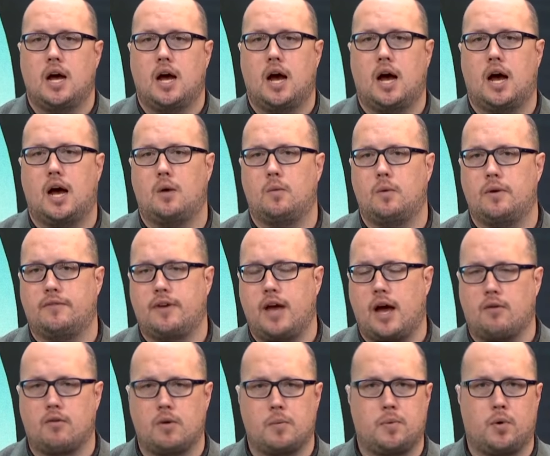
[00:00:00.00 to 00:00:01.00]
Uh, we've
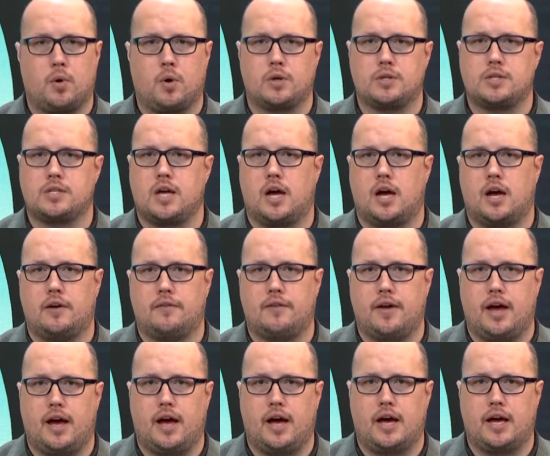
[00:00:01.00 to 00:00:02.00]
got reports
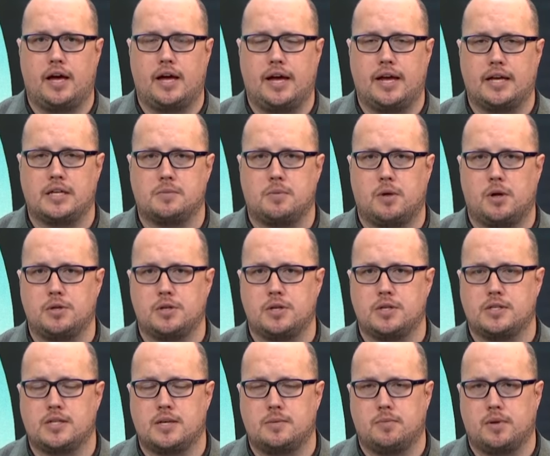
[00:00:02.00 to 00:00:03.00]
of uh,
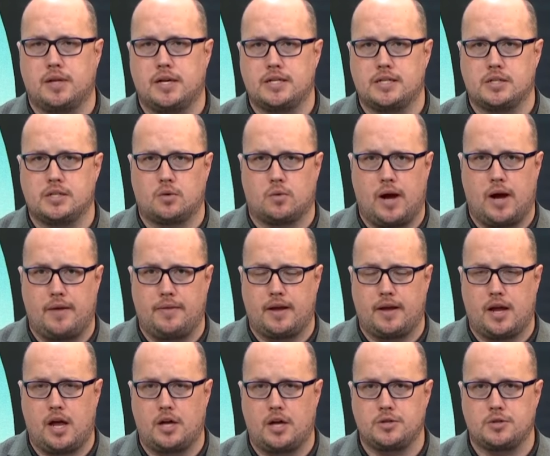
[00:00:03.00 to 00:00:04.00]
explosions in places around
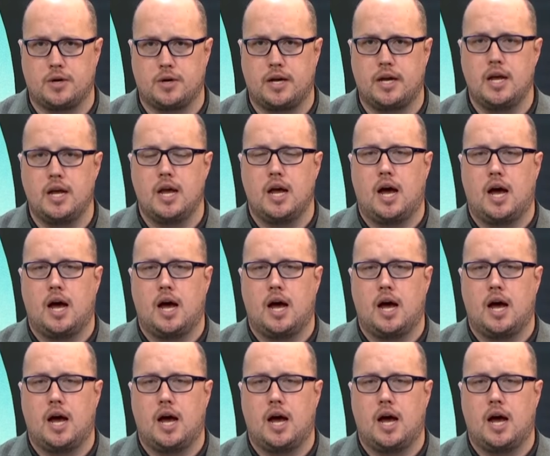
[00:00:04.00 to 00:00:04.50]
the country.